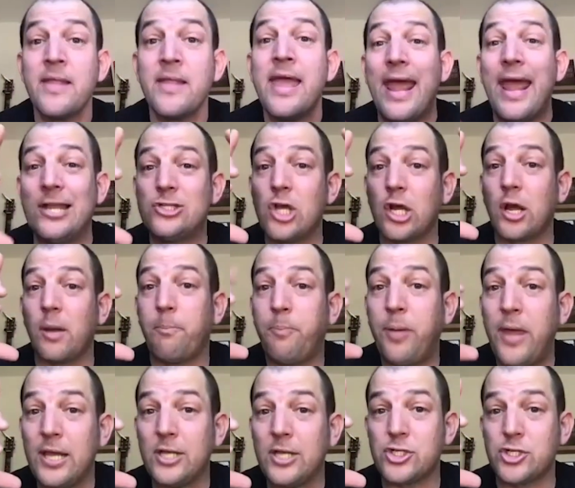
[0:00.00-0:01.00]
and took a
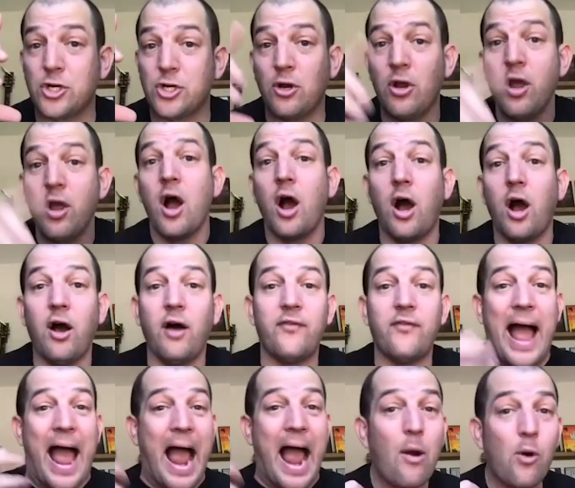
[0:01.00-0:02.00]
picture of
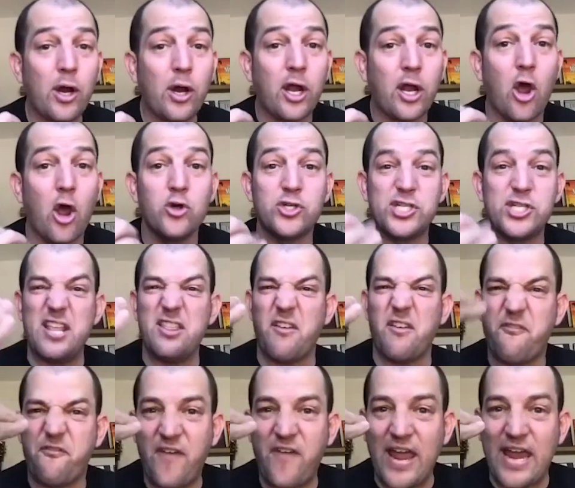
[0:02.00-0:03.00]
our coach in the
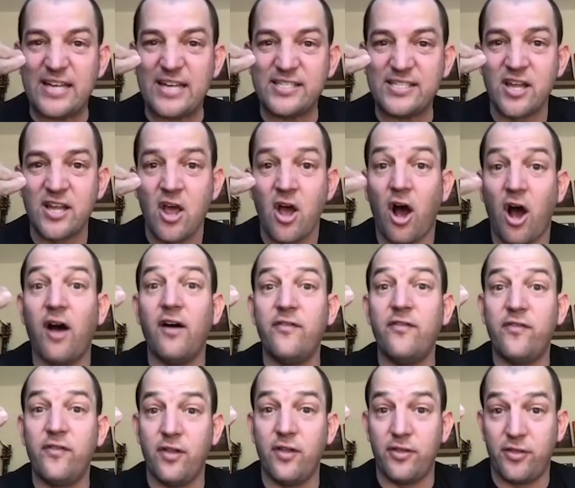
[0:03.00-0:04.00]
face
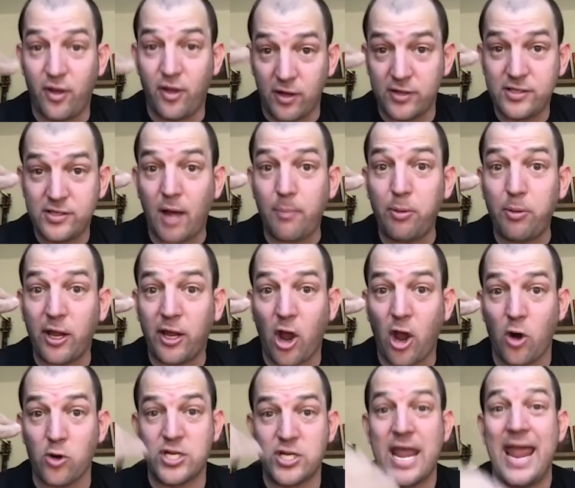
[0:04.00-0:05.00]
of the Dublin
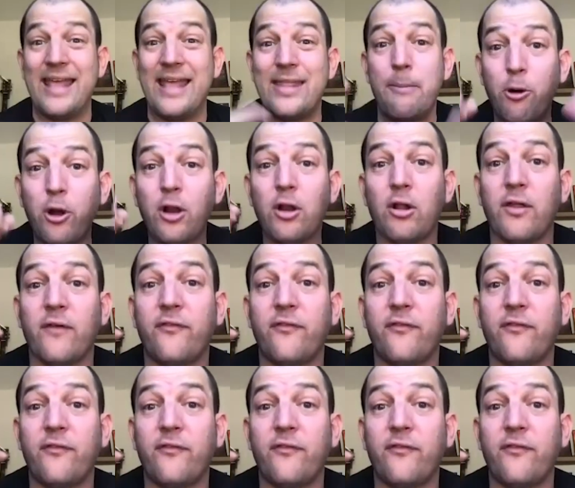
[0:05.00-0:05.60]
coach, and they put it on the